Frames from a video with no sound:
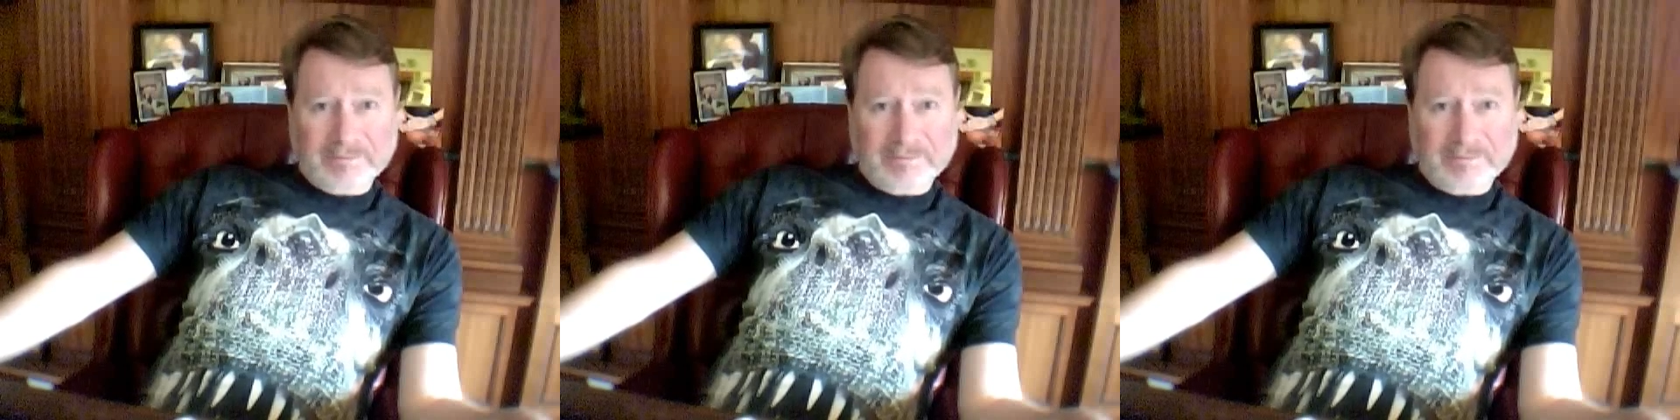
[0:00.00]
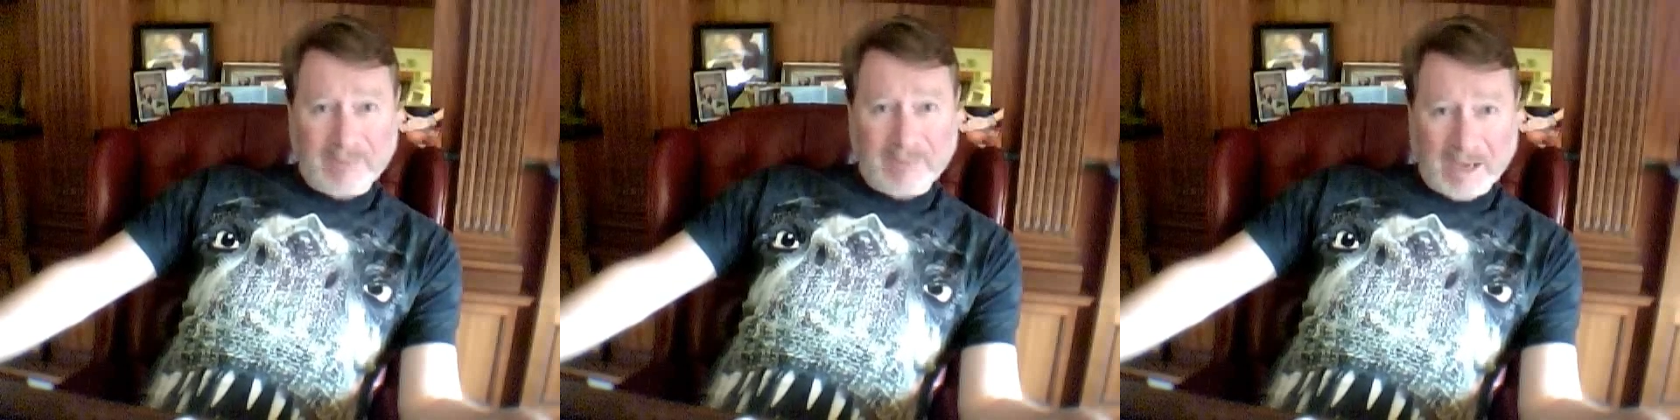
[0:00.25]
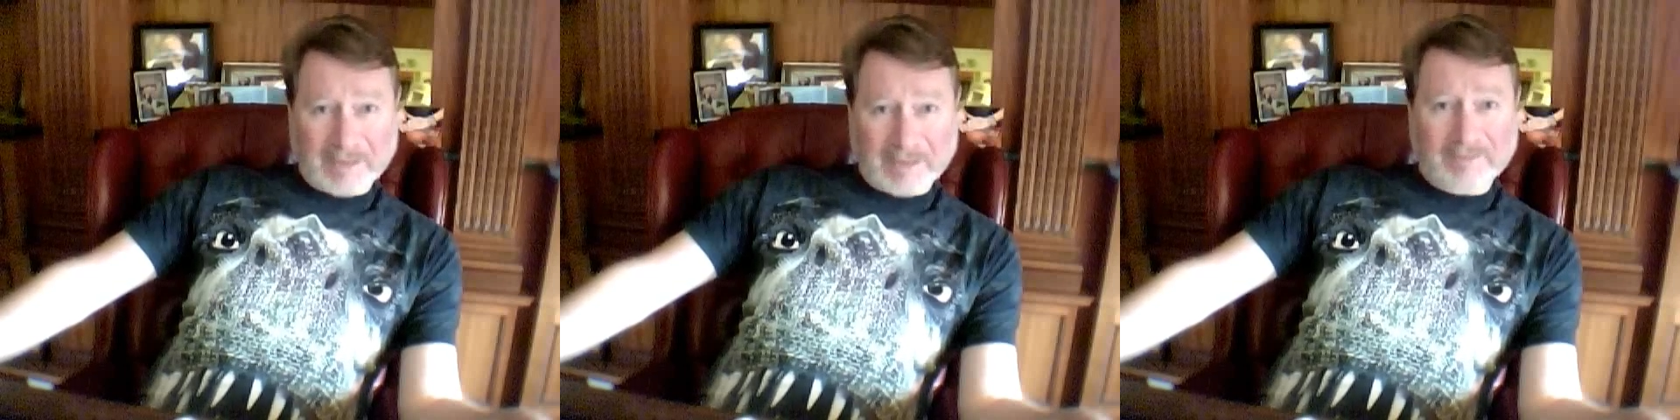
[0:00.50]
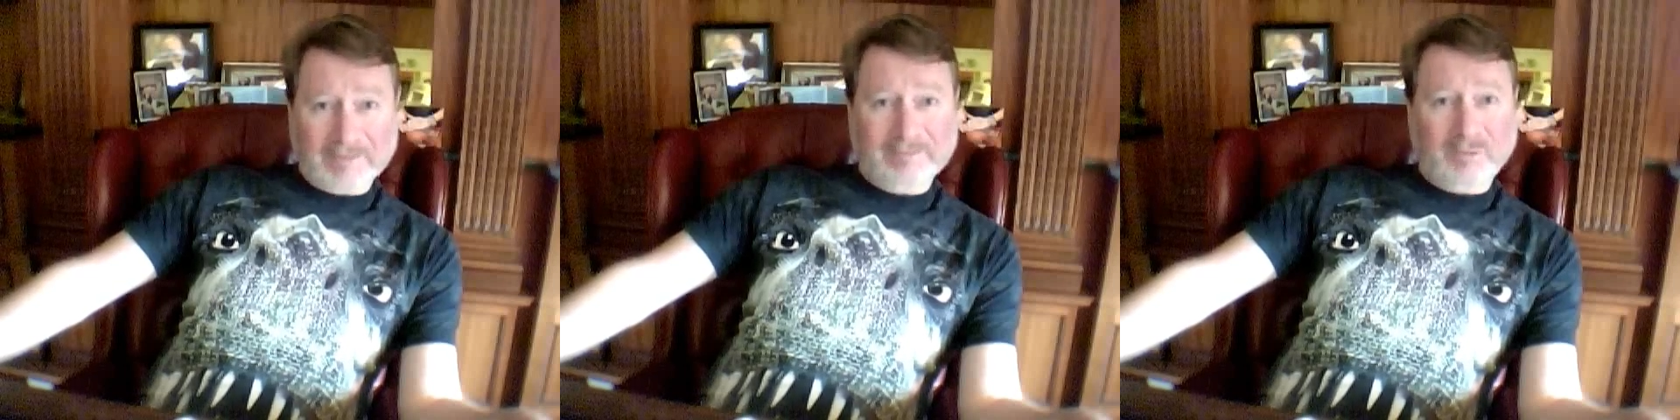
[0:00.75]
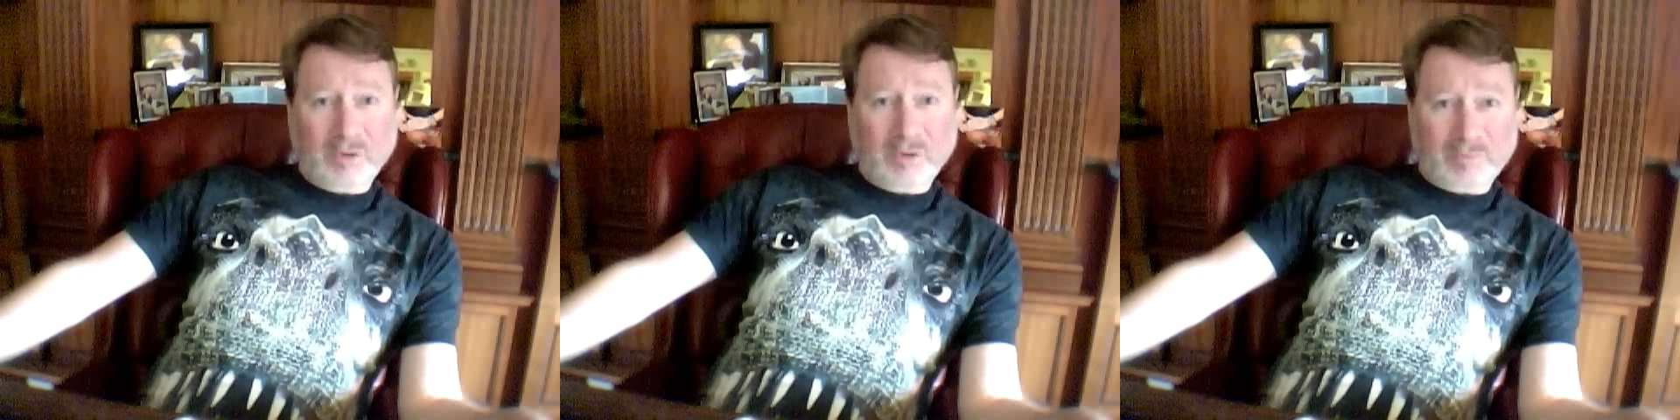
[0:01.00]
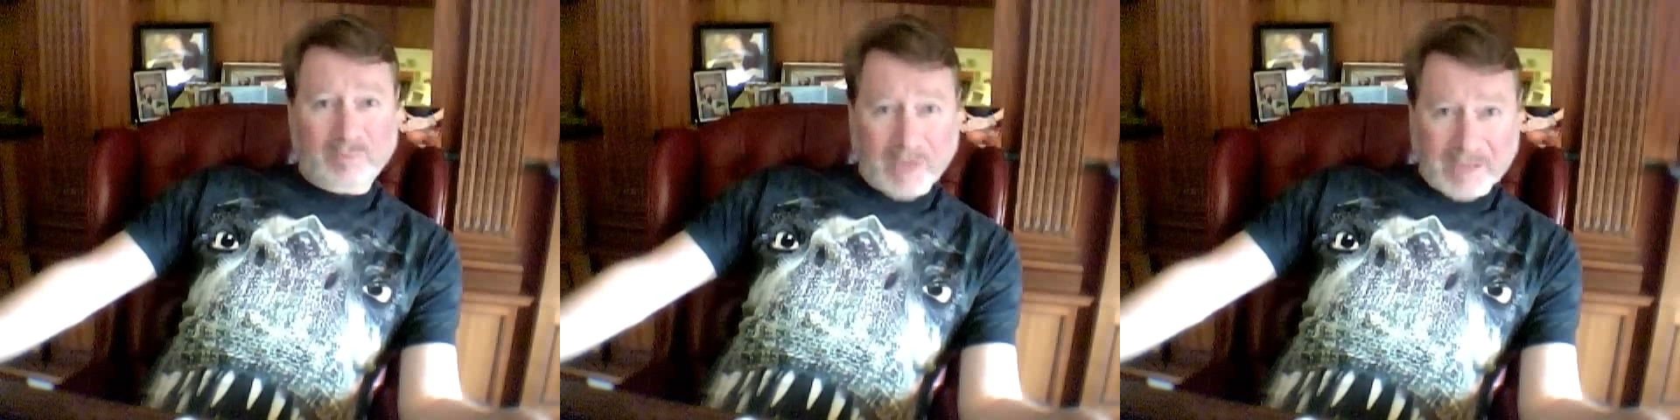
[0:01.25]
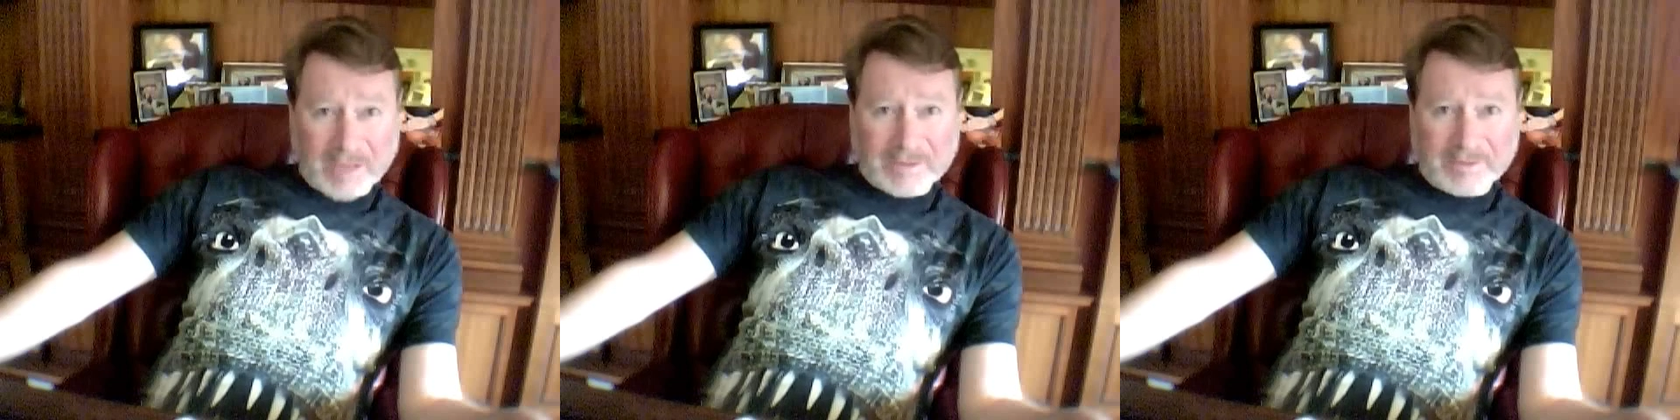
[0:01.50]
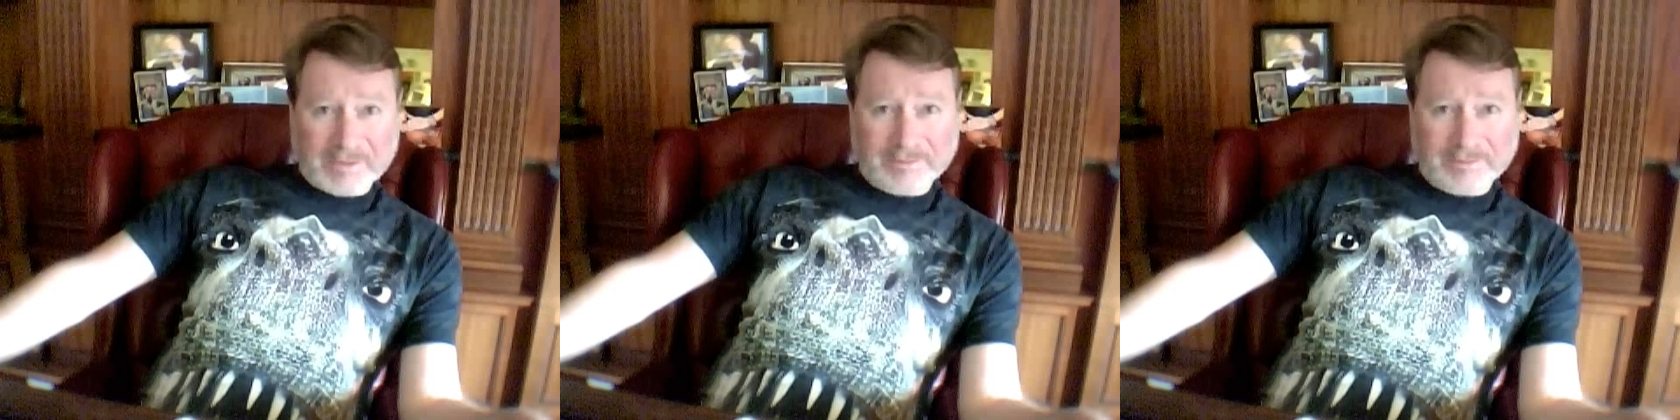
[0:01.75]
mine or Brad's?